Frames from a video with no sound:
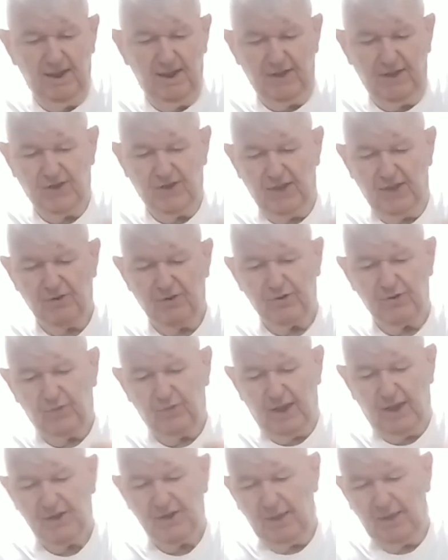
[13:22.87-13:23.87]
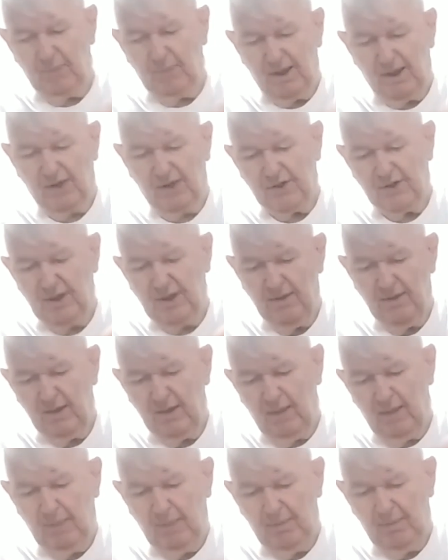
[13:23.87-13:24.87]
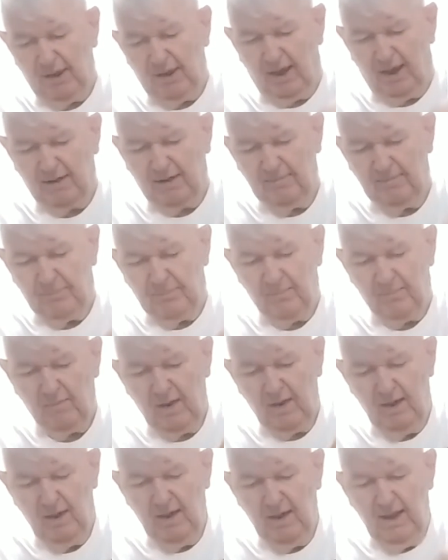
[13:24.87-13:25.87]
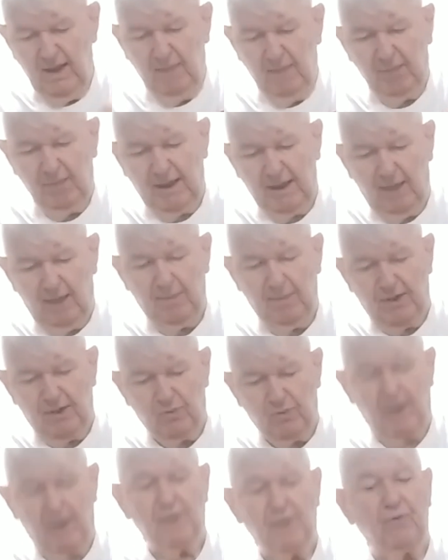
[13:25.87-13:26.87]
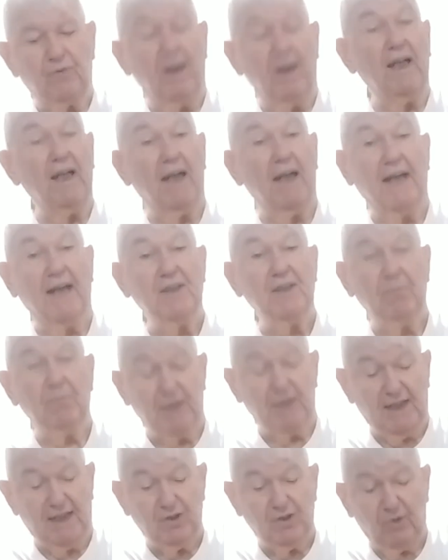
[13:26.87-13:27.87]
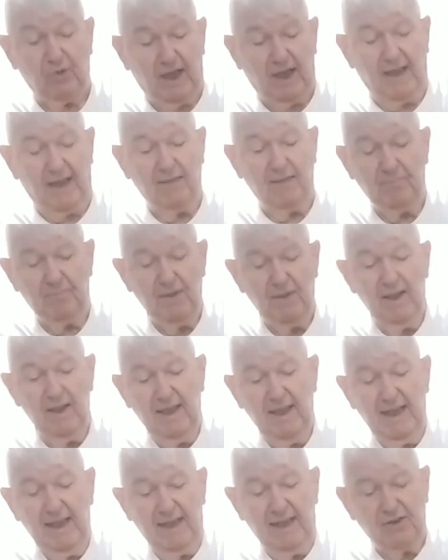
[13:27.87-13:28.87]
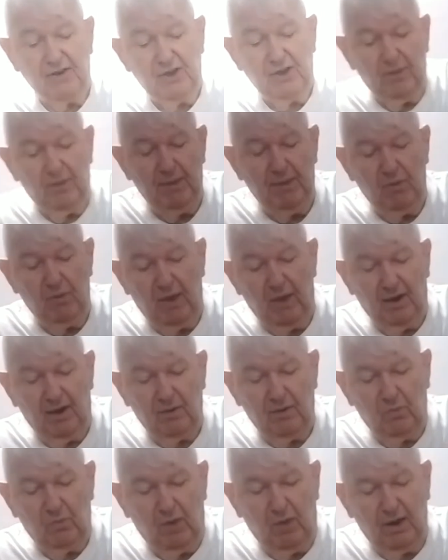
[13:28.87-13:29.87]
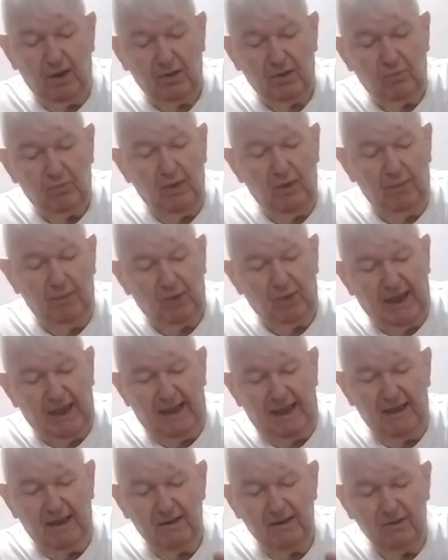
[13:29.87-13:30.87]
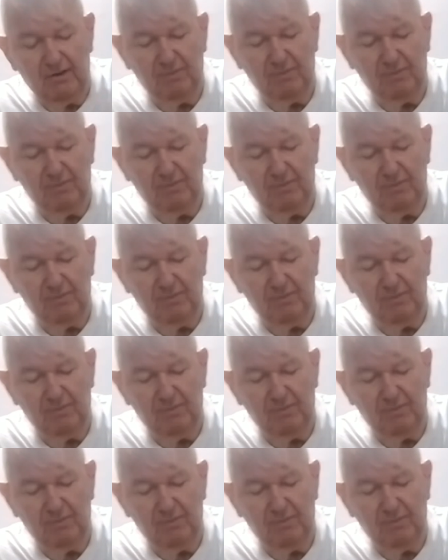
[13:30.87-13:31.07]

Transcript: Caesar's dressing, because, yeah, maybe not. Might not be as wet as Fraley likes it, but that's okay. It'll still be well lubricated.